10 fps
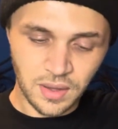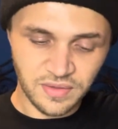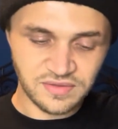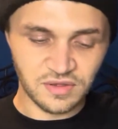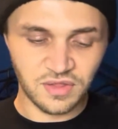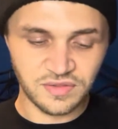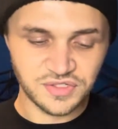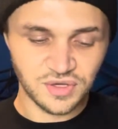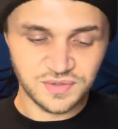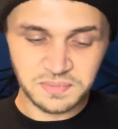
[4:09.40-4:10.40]
That's all the
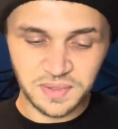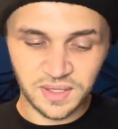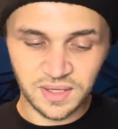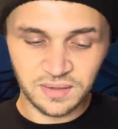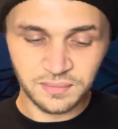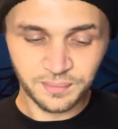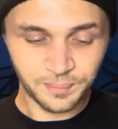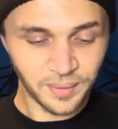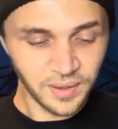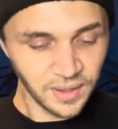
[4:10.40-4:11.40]
show's been,
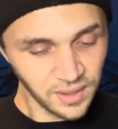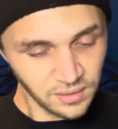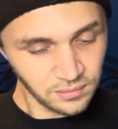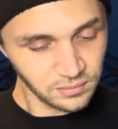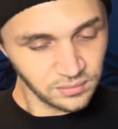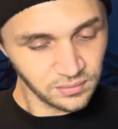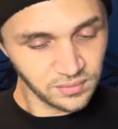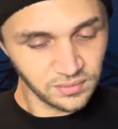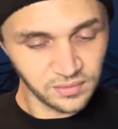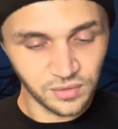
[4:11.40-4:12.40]
but
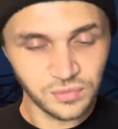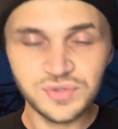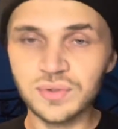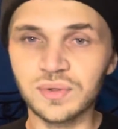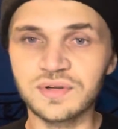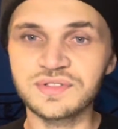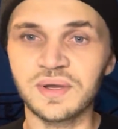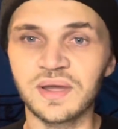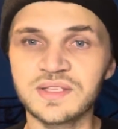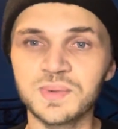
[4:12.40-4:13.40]
they're on tour, so I
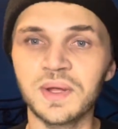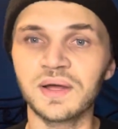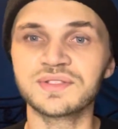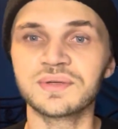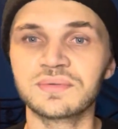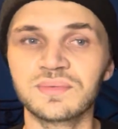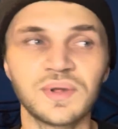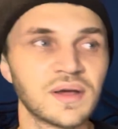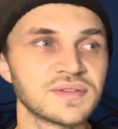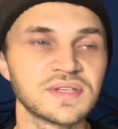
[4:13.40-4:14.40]
guess what else
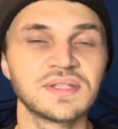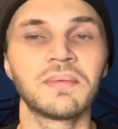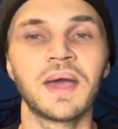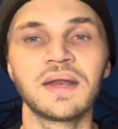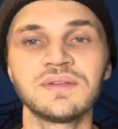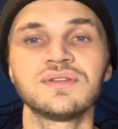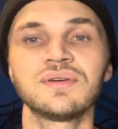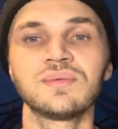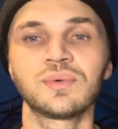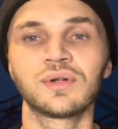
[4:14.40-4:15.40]
what else can the baddies
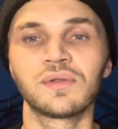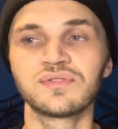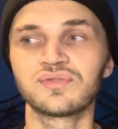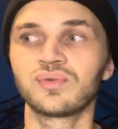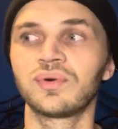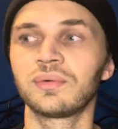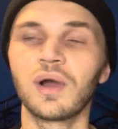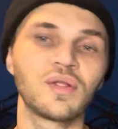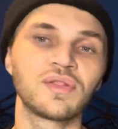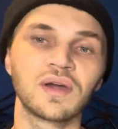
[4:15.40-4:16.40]
do when they're on this tour
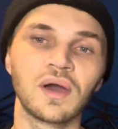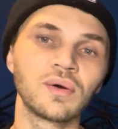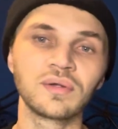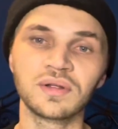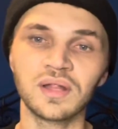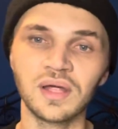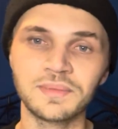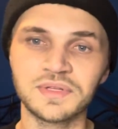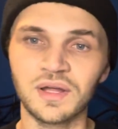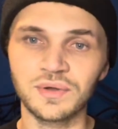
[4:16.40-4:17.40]
other than go to
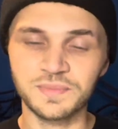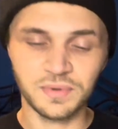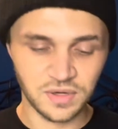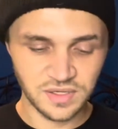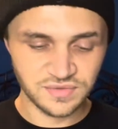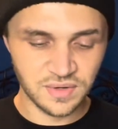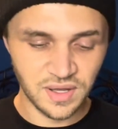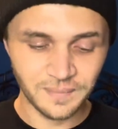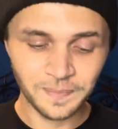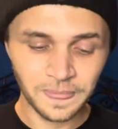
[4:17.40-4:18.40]
clubs and host parties, right?